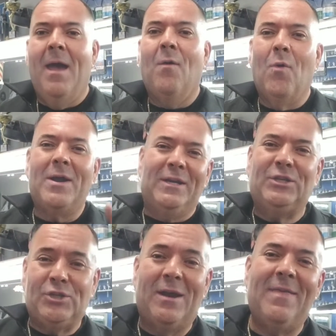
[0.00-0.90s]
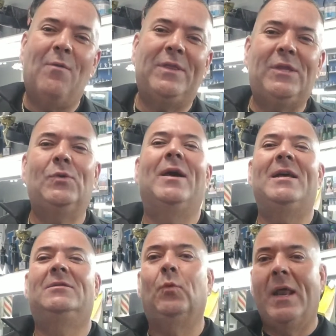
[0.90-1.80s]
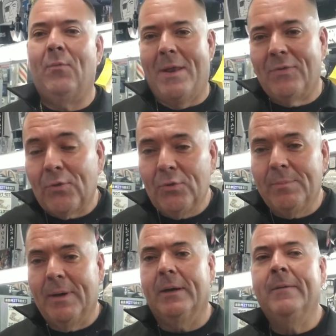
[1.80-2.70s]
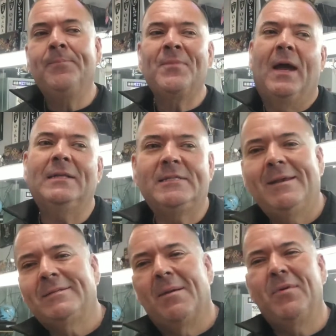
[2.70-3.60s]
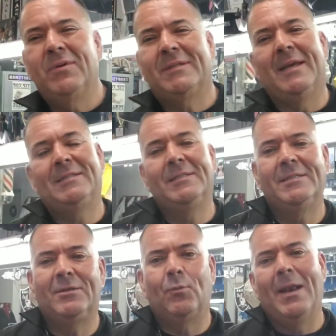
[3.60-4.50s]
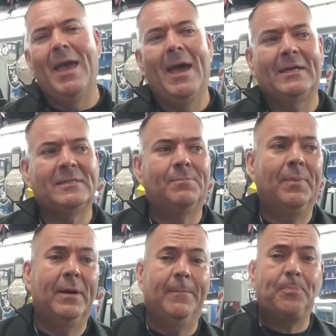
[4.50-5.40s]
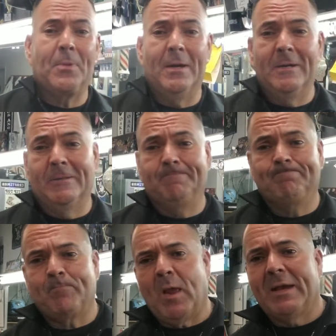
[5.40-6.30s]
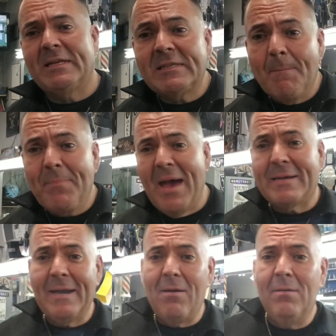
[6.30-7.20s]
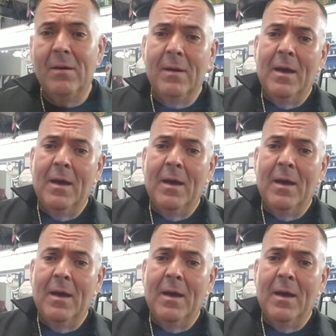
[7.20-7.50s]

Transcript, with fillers: I wanted to share that with you guys what I went through, but at the same time, it was nice to just to relax. But um, I guess I'm back now.